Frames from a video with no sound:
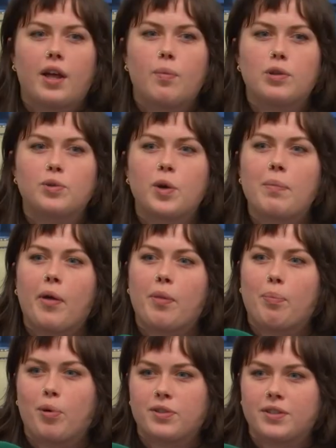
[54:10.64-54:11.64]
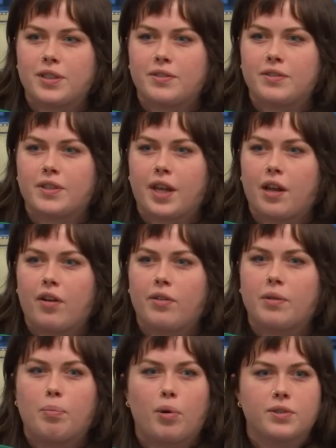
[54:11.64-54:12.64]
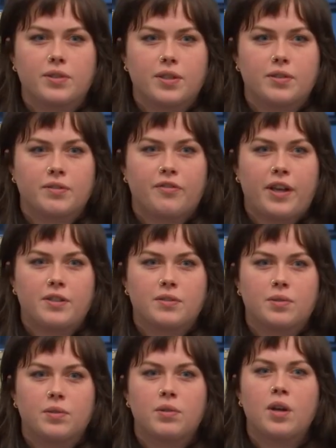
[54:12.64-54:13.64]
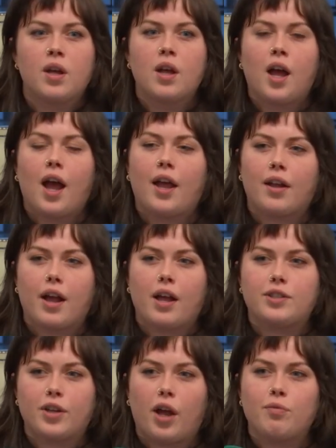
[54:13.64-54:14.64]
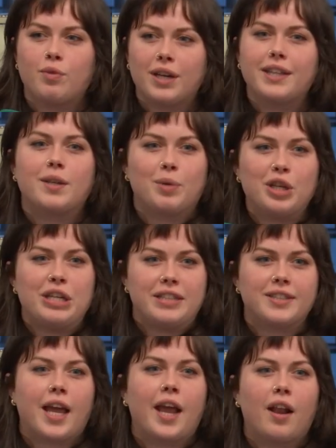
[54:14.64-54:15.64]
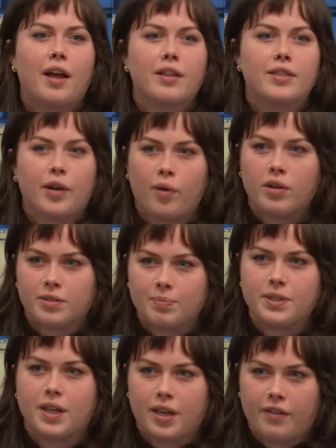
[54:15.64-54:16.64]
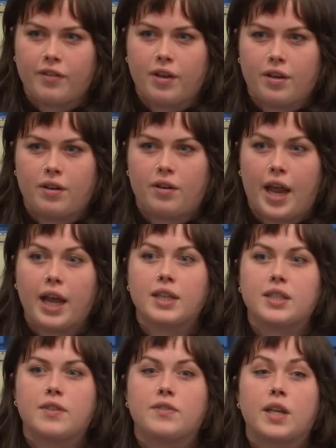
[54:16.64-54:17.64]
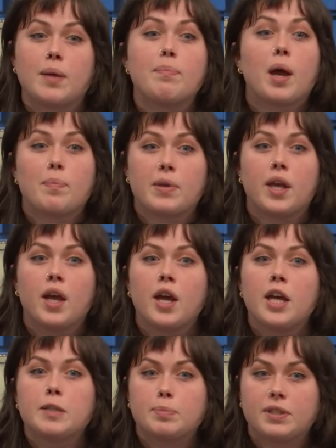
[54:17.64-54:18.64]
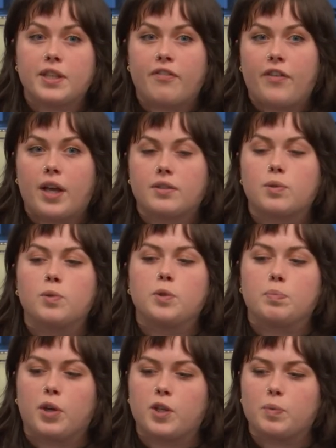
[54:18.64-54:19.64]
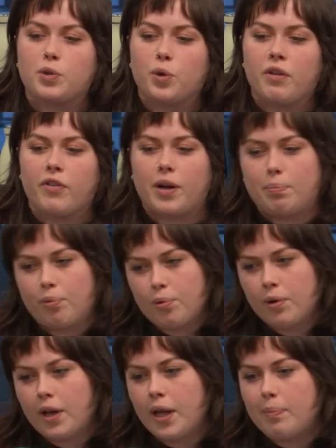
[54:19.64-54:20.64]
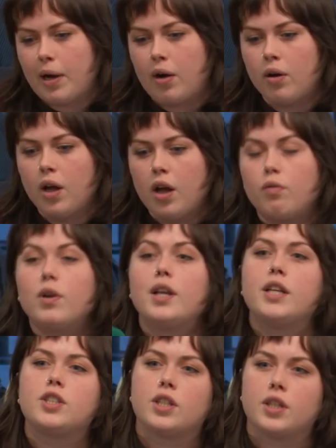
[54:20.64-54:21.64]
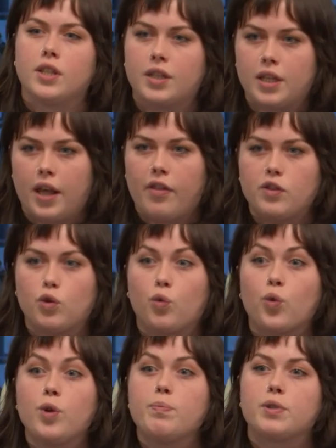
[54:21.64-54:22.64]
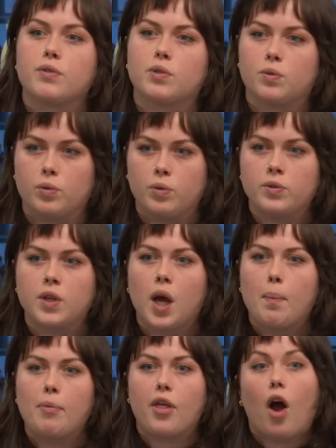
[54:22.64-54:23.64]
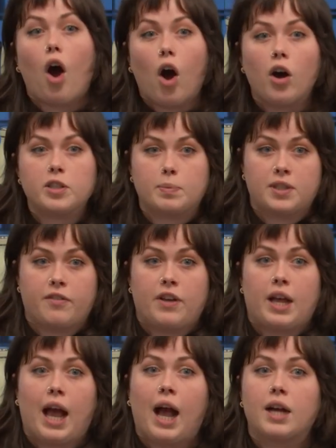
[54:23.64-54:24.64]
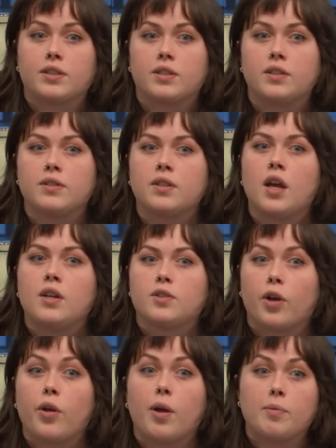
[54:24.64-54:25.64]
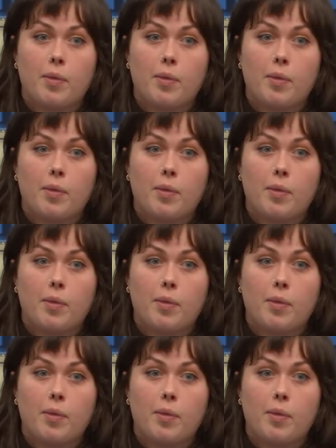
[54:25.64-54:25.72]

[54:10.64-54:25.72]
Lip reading: like we're talking about the positives of secular and the positives of faith school. And like, I really think we need to say like there are some significant negatives, and it might be specific schools because we're talking very broadly about religion and the, and these groups of schools, but there are specific actors. So